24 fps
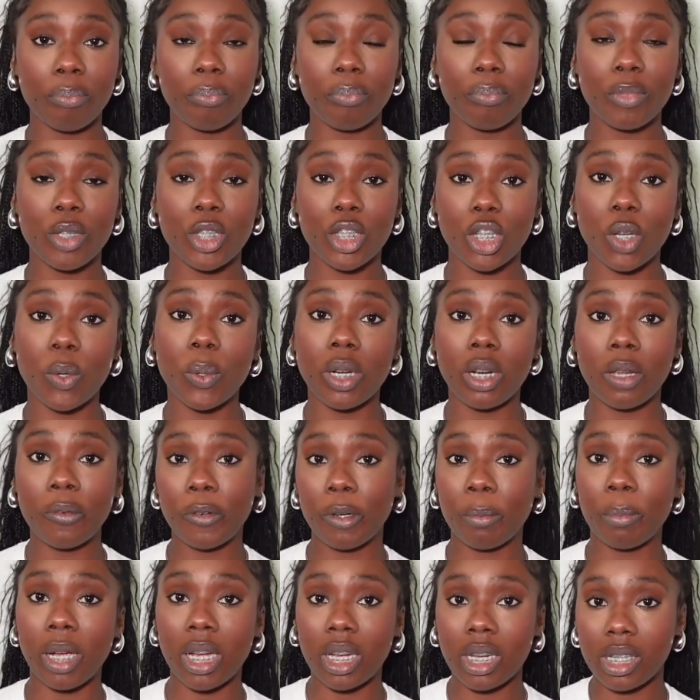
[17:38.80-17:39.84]
showing up for
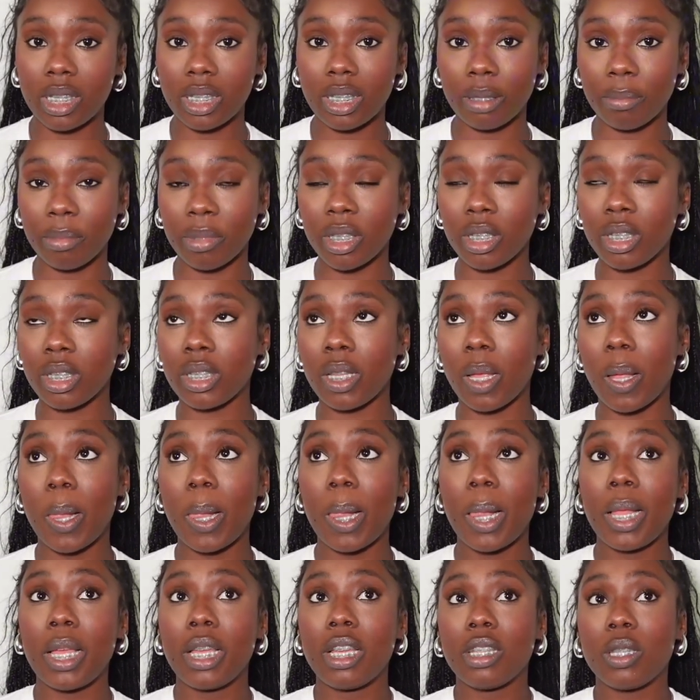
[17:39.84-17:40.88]
my customers.
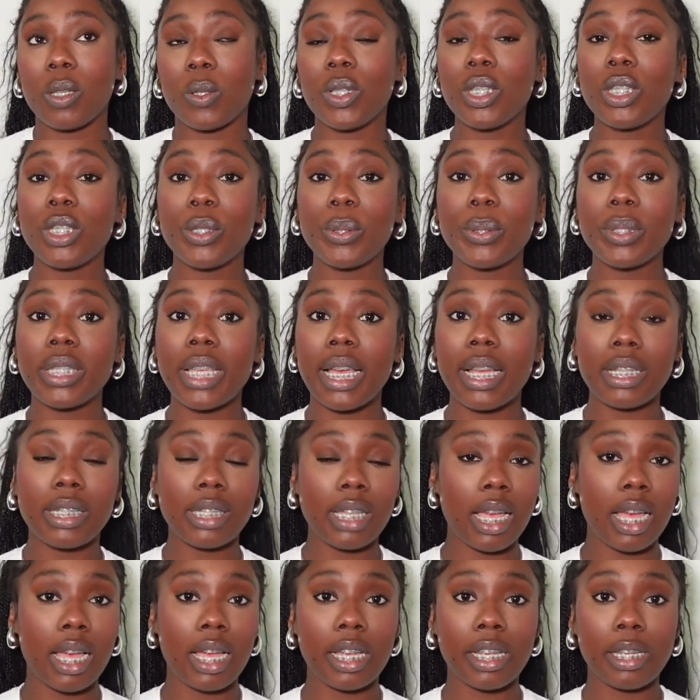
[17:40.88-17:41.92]
So just use that
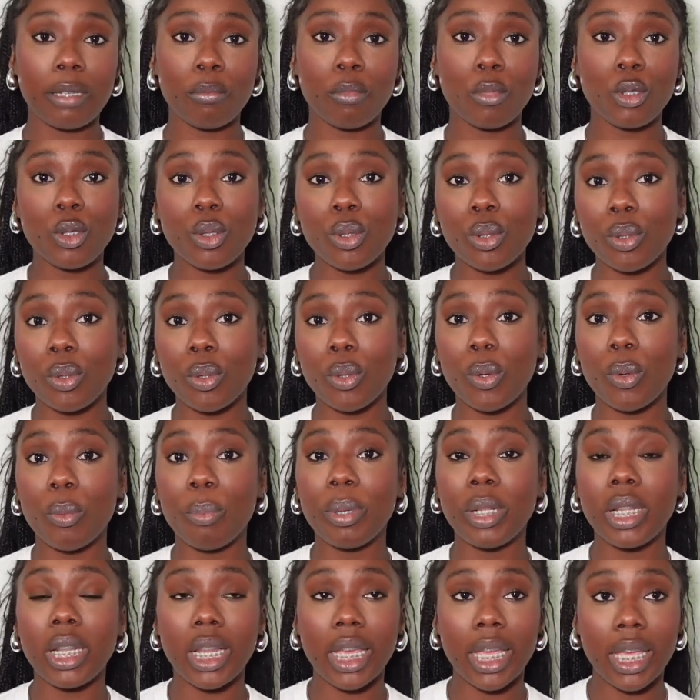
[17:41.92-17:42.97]
time to
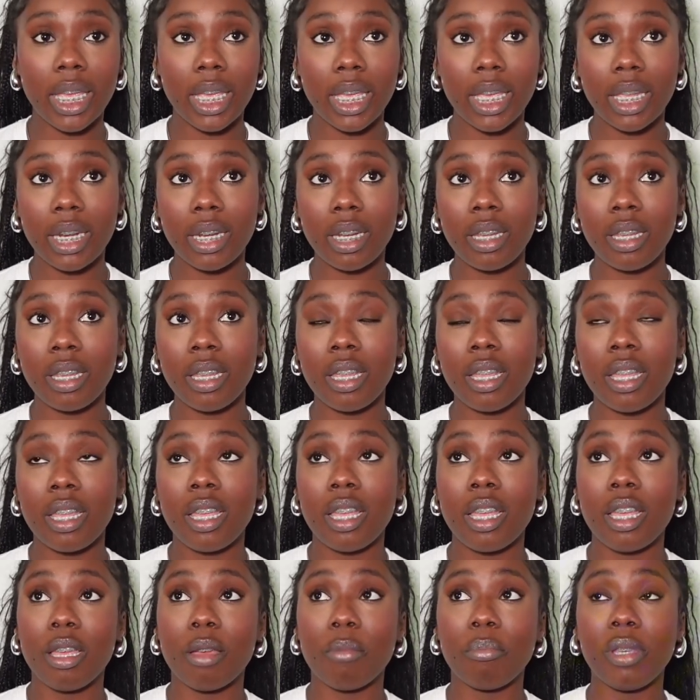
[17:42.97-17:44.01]
plan,
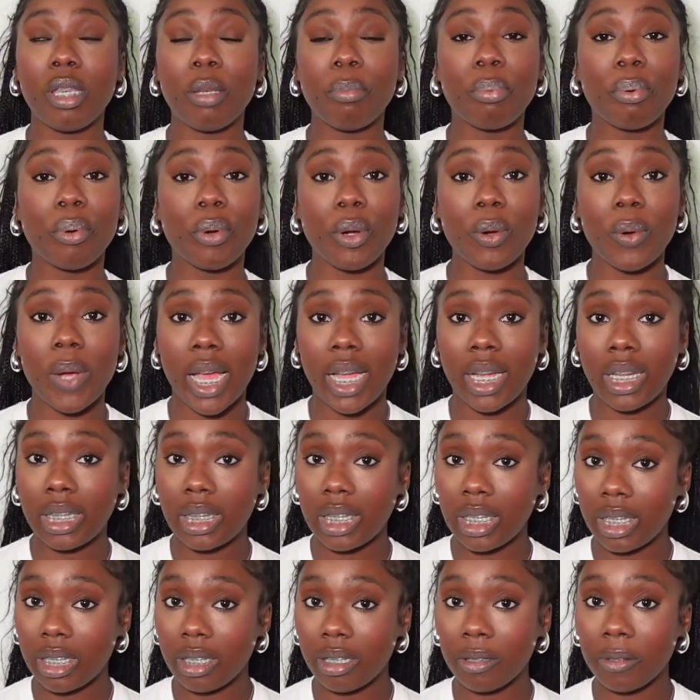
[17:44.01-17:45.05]
be
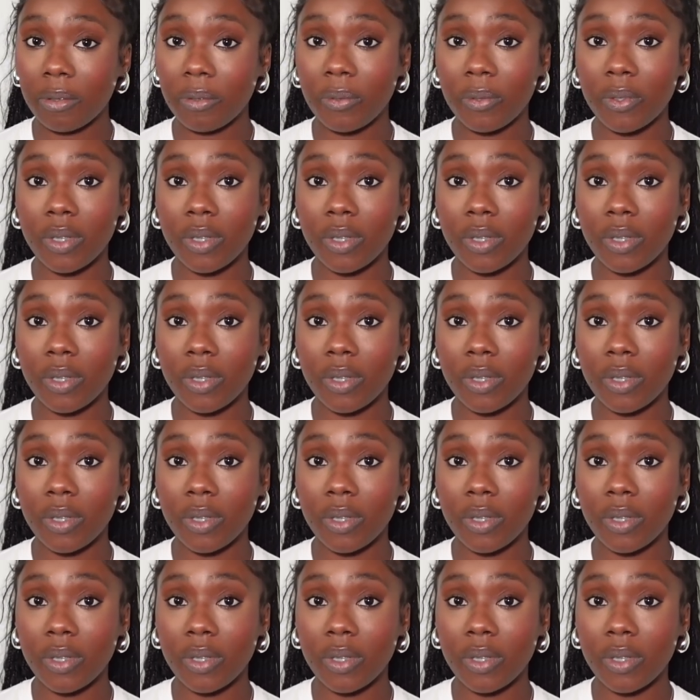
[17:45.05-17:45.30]
proactive,